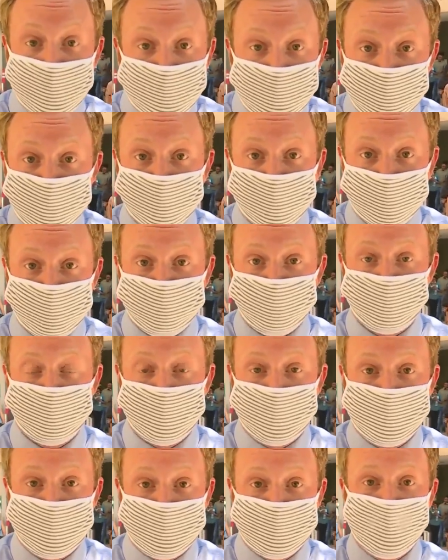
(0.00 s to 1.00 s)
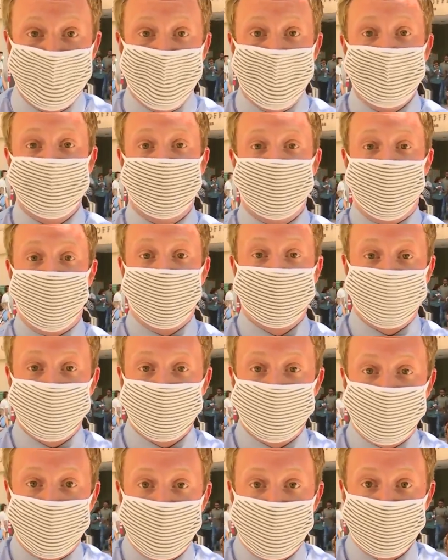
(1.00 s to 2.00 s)
any credentialed media, but also
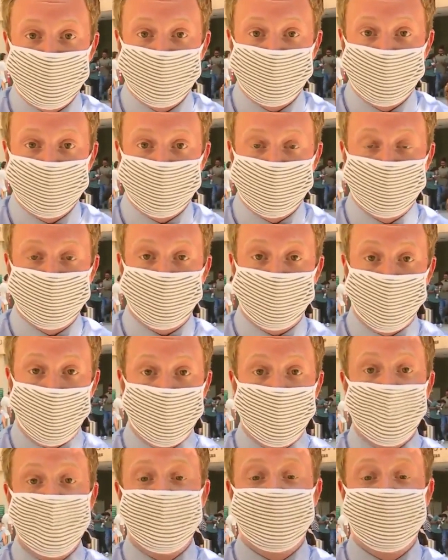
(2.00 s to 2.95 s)
saying that this is, quote,